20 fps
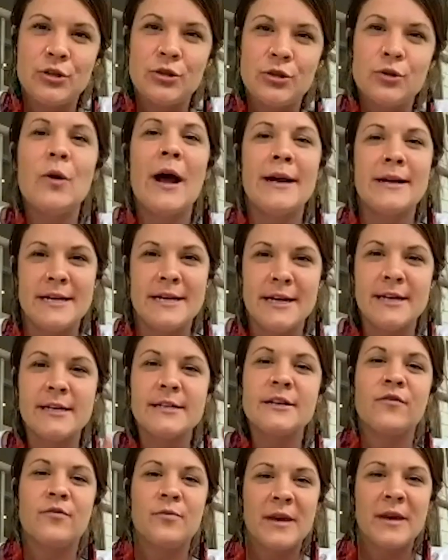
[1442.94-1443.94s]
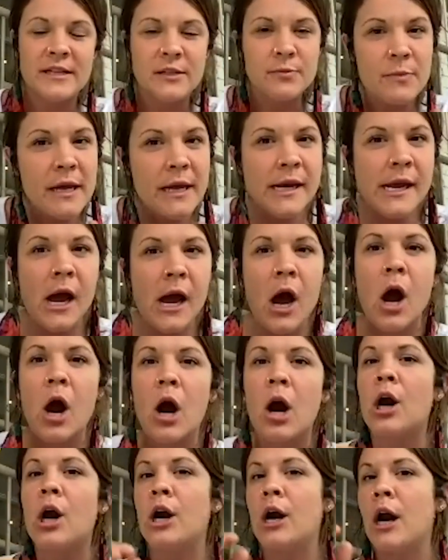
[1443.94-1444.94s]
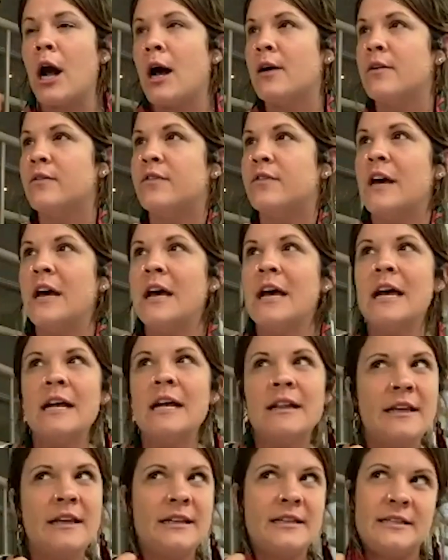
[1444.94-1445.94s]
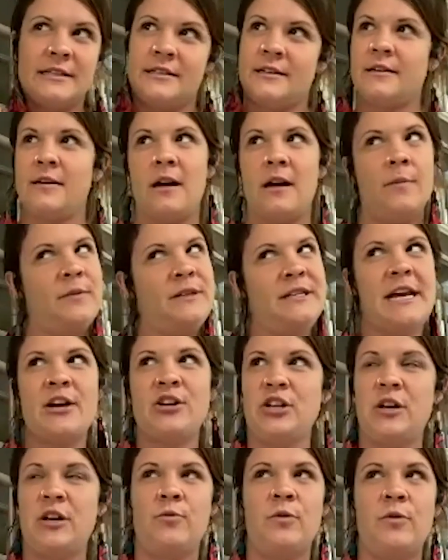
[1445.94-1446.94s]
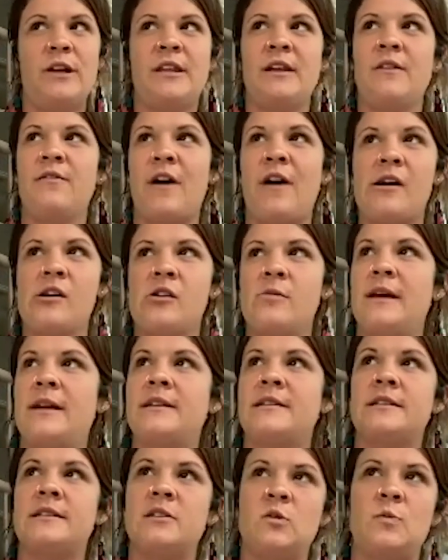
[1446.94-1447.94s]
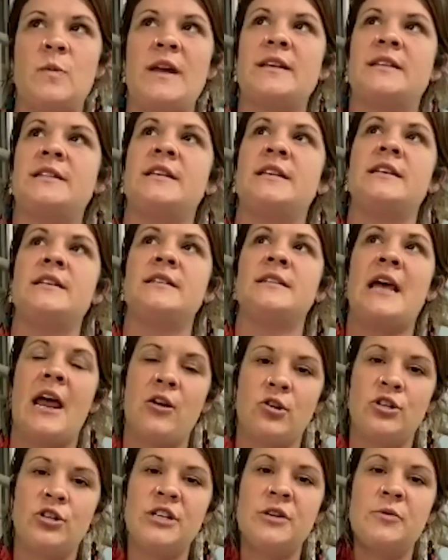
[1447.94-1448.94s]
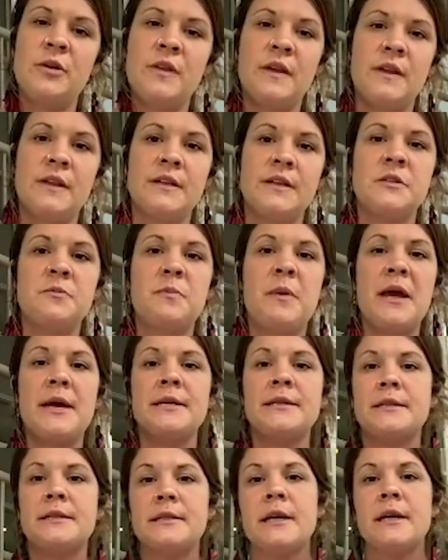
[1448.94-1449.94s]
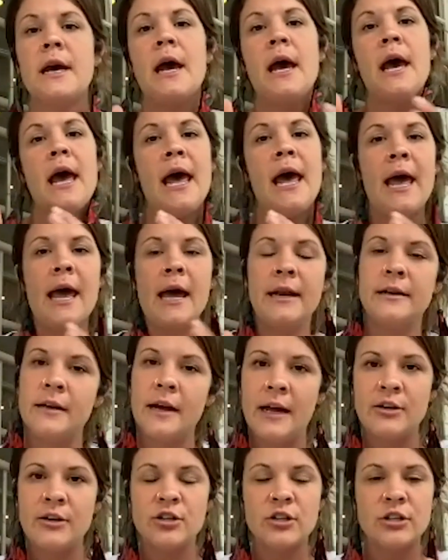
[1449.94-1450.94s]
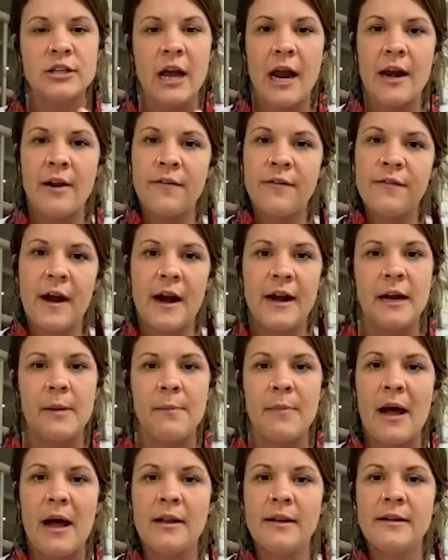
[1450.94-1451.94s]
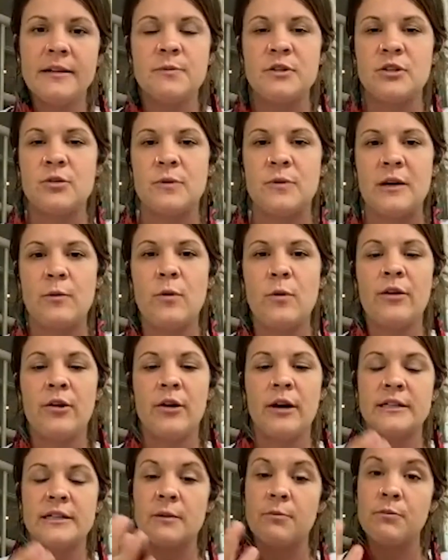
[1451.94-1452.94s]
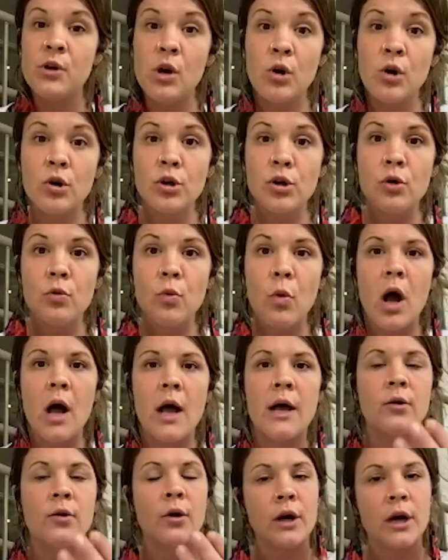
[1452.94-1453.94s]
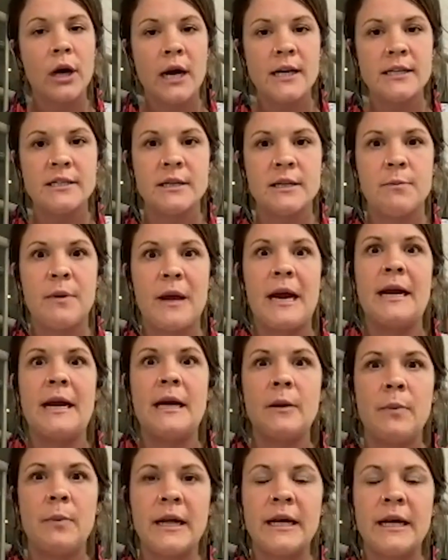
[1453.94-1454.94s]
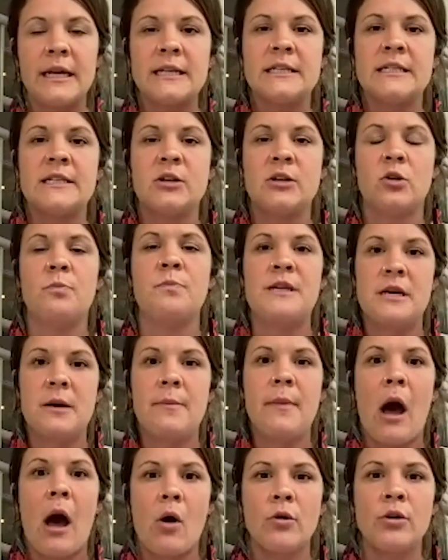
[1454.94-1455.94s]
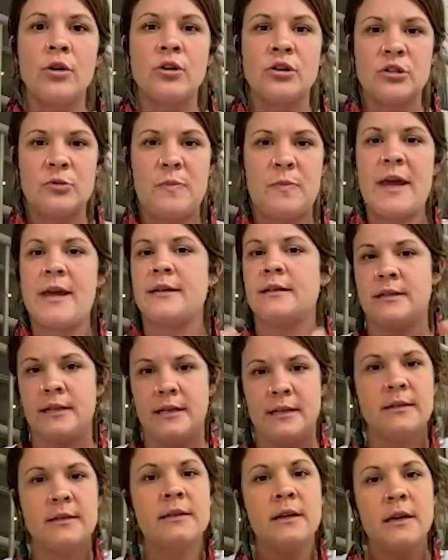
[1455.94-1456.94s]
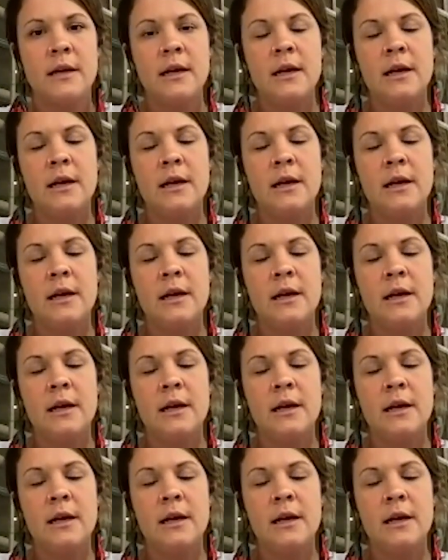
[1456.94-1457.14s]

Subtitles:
two ideas of mixed media art, of this obsession with environments, spaces, energy within the space, and just kind of finding a balance between whether it's a mural you want or a custom painting, but it can still be about your space and